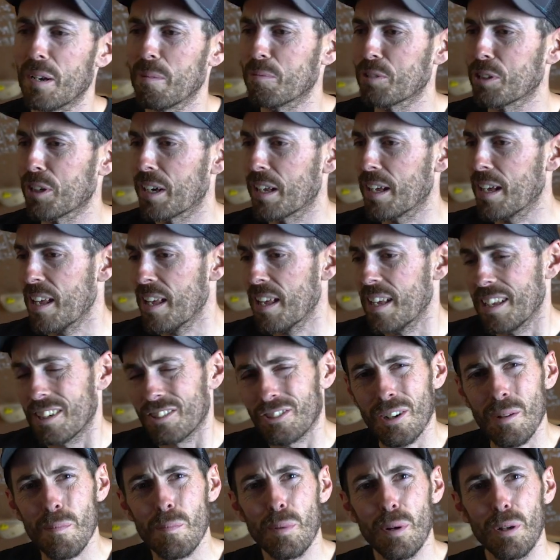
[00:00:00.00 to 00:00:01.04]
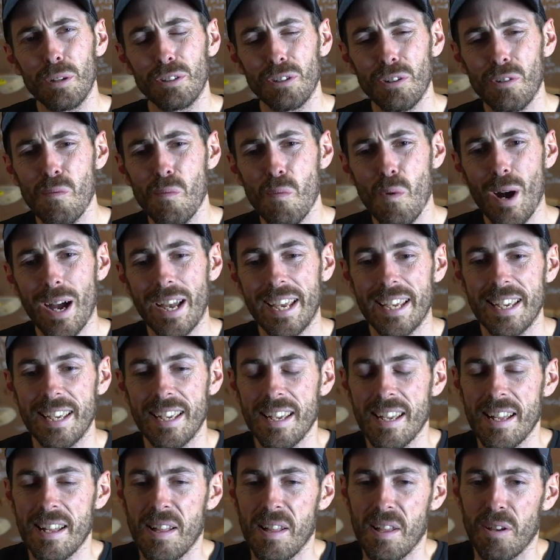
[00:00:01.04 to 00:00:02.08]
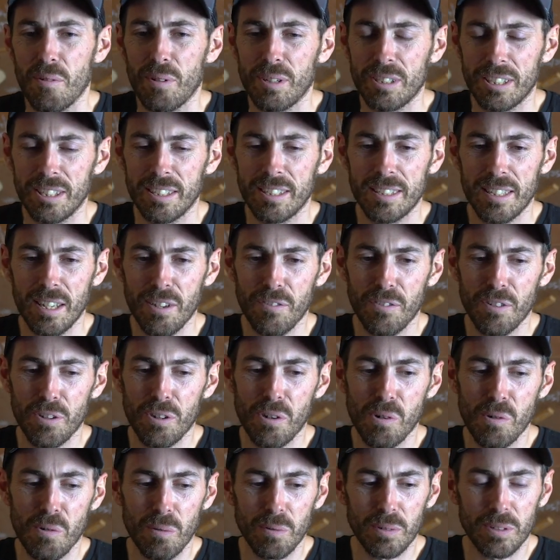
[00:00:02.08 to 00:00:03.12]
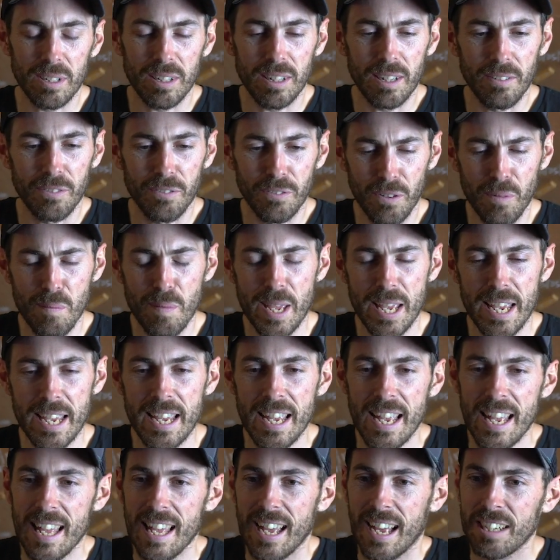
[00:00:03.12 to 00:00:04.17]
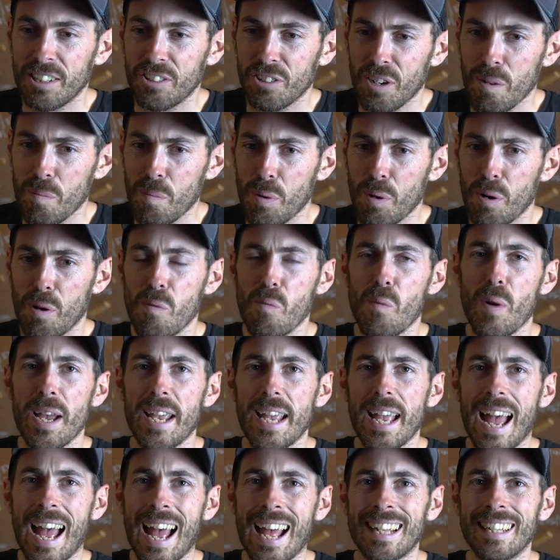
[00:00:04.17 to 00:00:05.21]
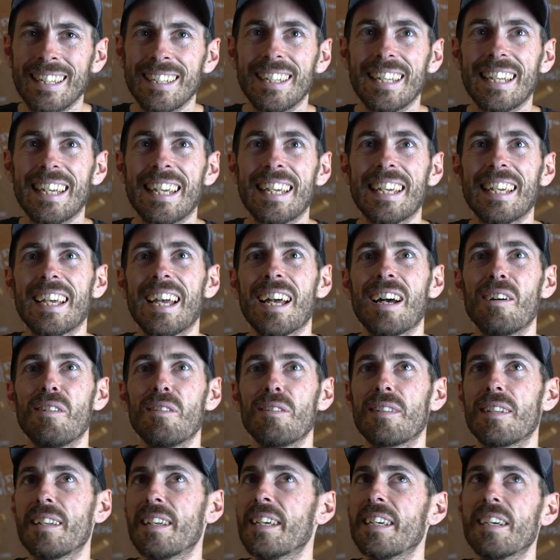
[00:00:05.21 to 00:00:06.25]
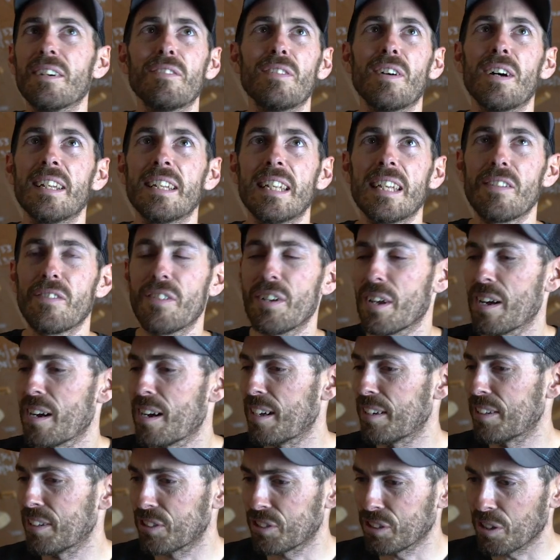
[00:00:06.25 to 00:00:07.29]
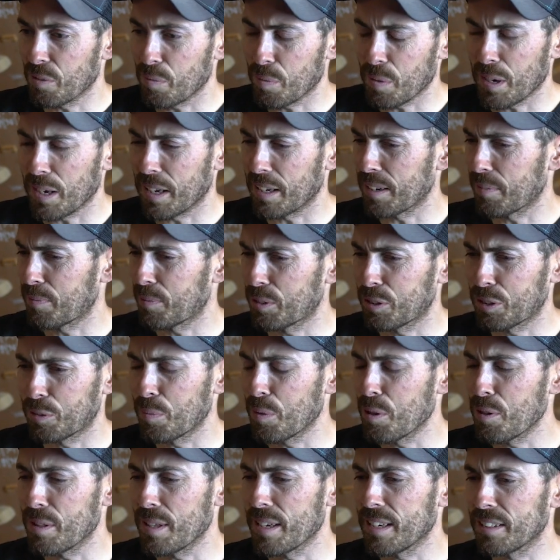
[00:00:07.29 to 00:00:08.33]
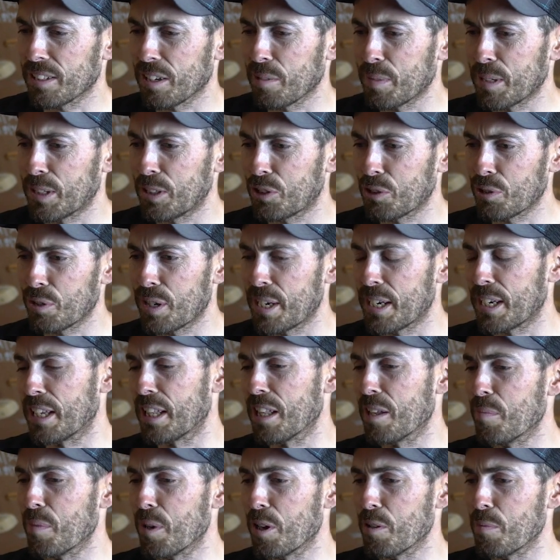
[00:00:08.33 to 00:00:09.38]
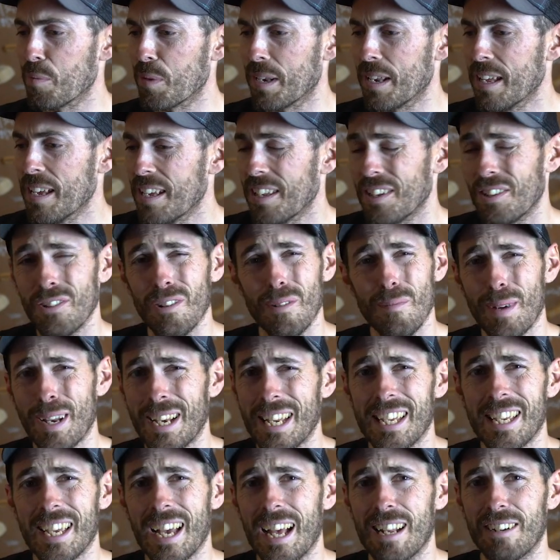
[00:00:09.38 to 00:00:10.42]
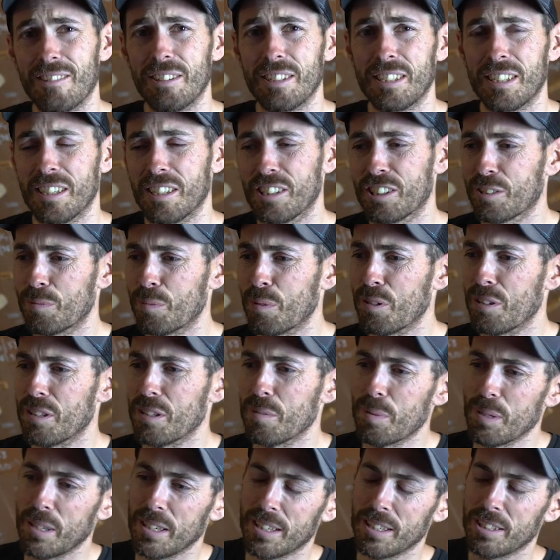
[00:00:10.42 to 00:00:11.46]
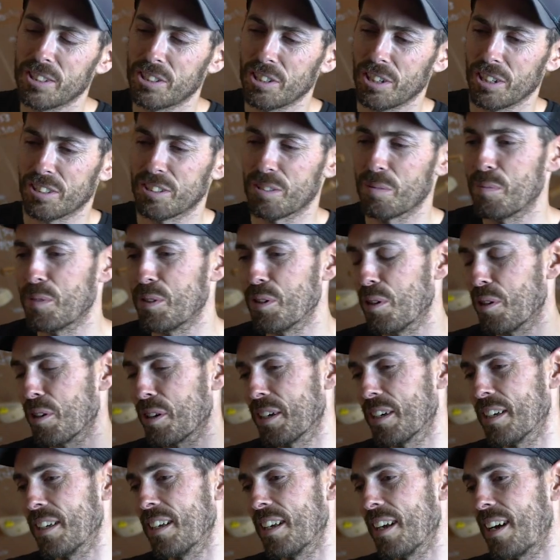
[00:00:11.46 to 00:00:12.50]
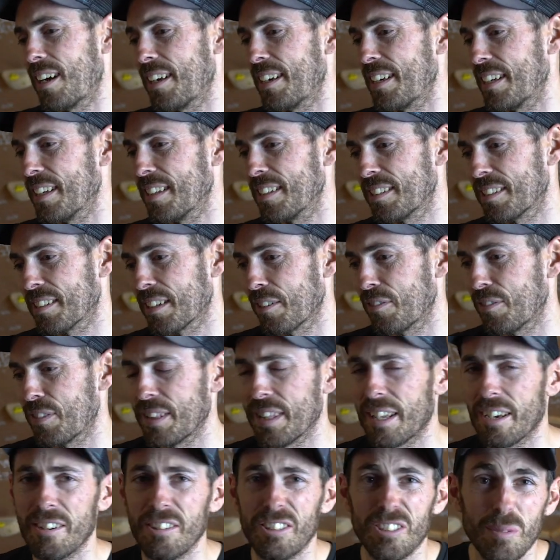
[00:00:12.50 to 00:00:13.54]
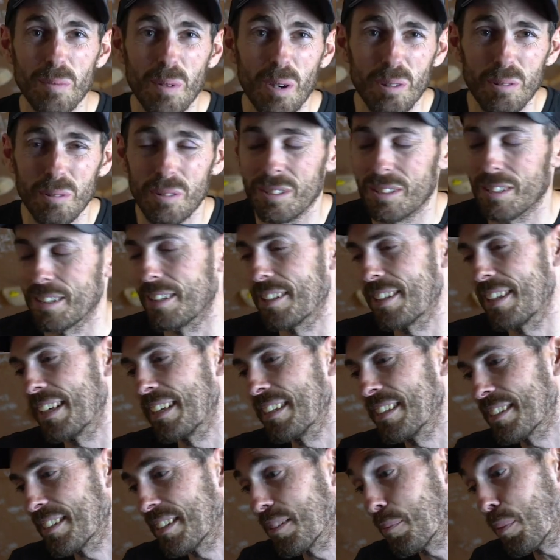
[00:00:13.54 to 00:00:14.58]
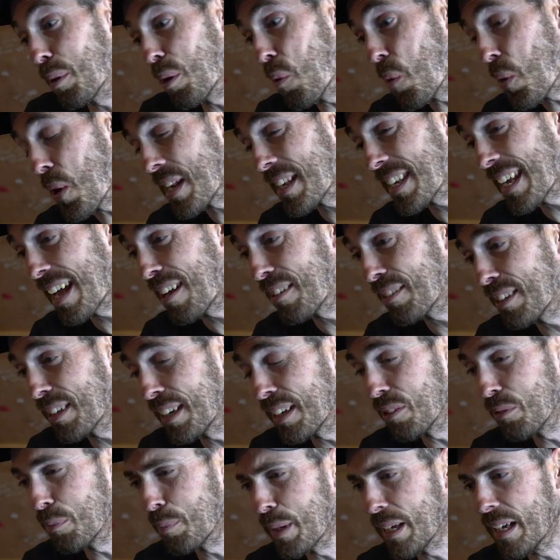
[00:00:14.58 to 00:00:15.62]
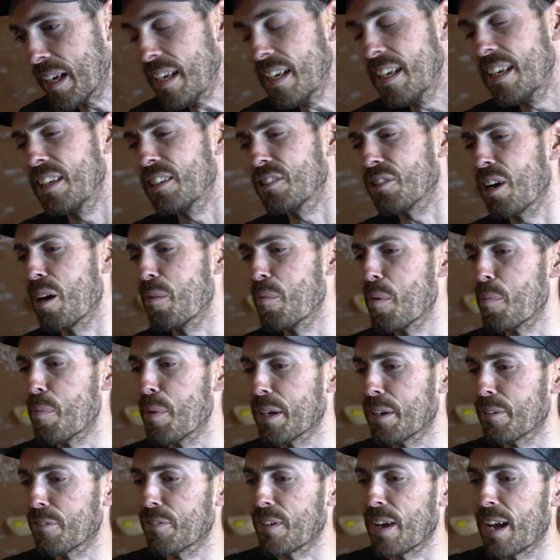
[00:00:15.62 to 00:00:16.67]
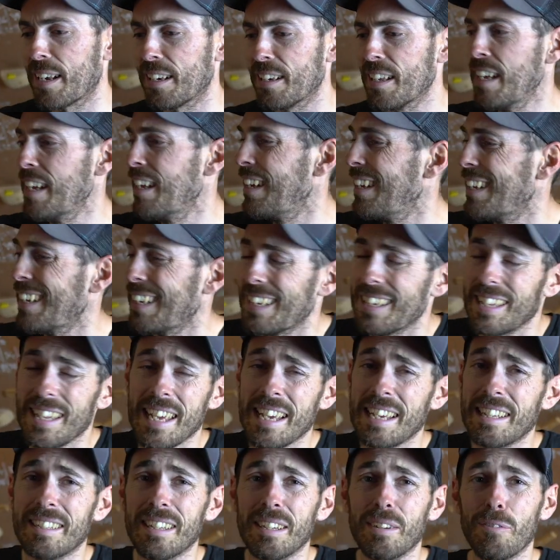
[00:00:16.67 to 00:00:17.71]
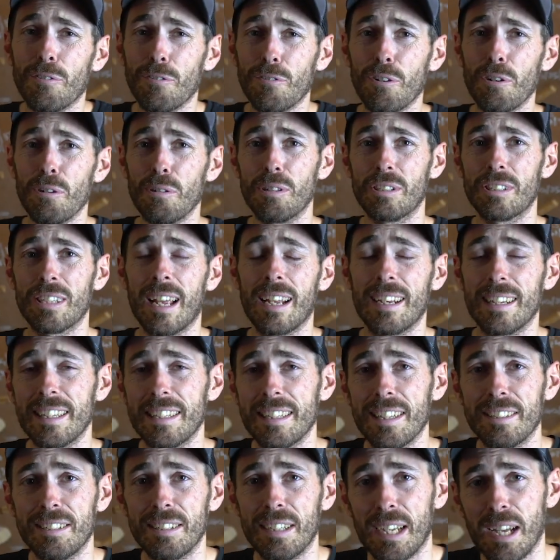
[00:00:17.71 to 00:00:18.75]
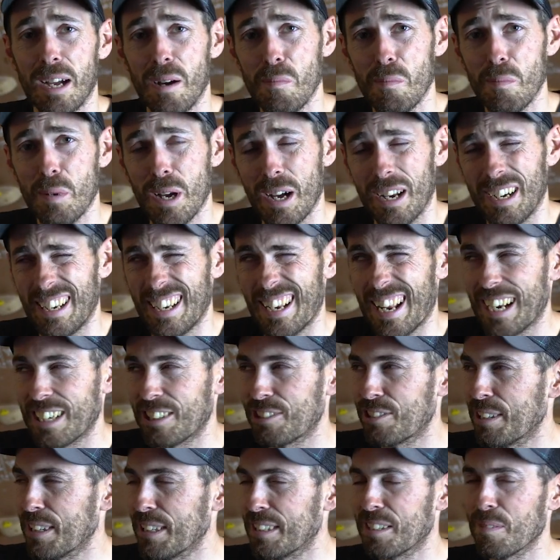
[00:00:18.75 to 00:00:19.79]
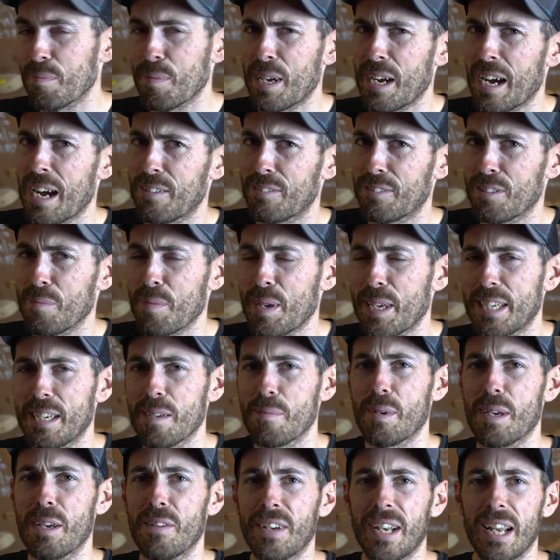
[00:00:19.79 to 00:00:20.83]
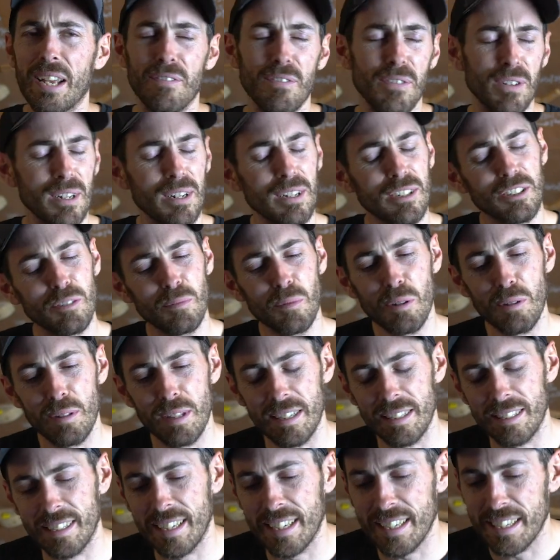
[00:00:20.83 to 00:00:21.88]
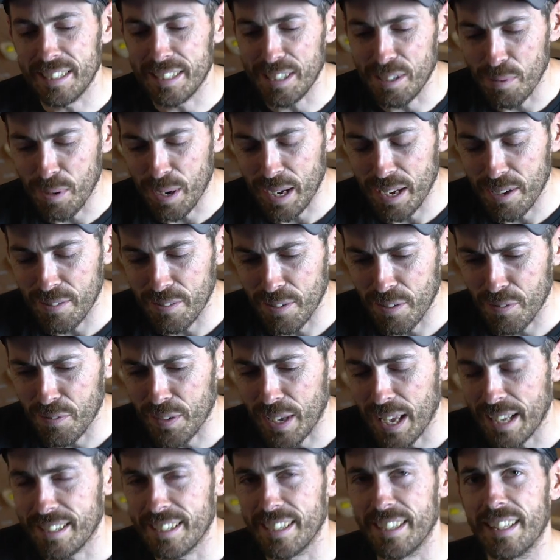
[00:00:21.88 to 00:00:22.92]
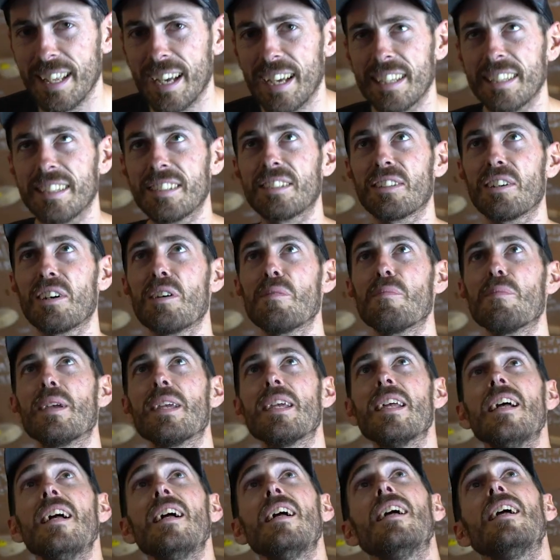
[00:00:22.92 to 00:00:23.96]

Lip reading: I'm trying to put on weight, which is difficult for me, and trying to put on weight and eat healthily I find even harder. So by smoothies I'm enjoying at the moment. Not many calories in a smoothie, but you can chuck some yogurt and honey and stuff in there and some oats and things to bulk it out a little bit. So I'm a big fan. Eating fruit sadly doesn't come kind of naturally to me. I have to make a bit of an effort, and a smoothie's an easy way of getting that inside me.